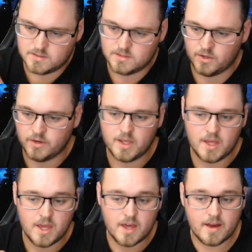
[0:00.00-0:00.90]
So
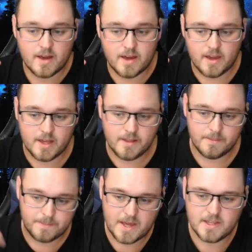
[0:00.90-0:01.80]

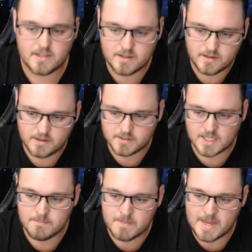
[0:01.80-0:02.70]
that,
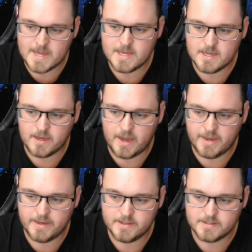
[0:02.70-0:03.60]
to me,
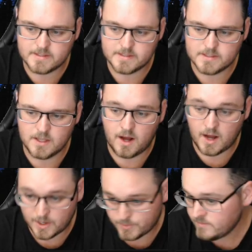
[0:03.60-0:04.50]
is a
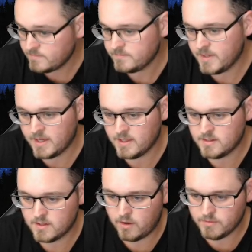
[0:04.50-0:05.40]
hard run,
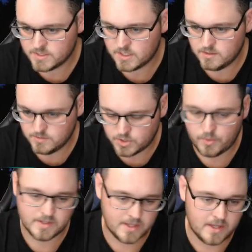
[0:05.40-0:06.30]
and obviously
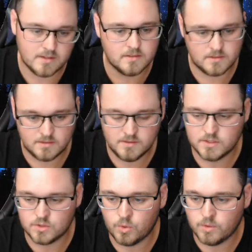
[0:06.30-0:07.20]
showing that the
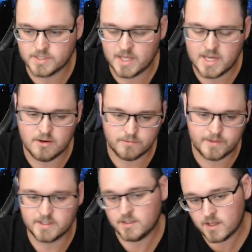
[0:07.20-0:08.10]
scores that he
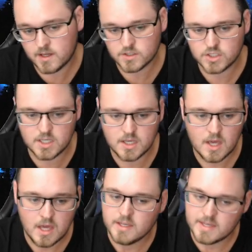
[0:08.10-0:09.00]
reflected last year,
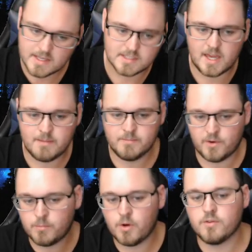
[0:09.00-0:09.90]
yes, came
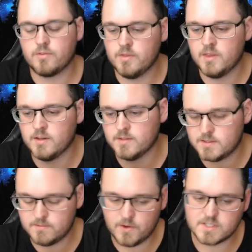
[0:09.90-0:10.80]
from both the
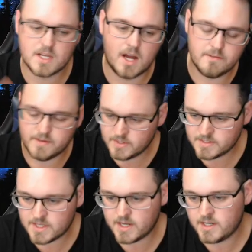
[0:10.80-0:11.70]
first half and the
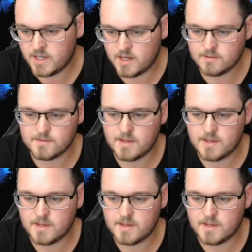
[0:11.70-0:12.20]
second half.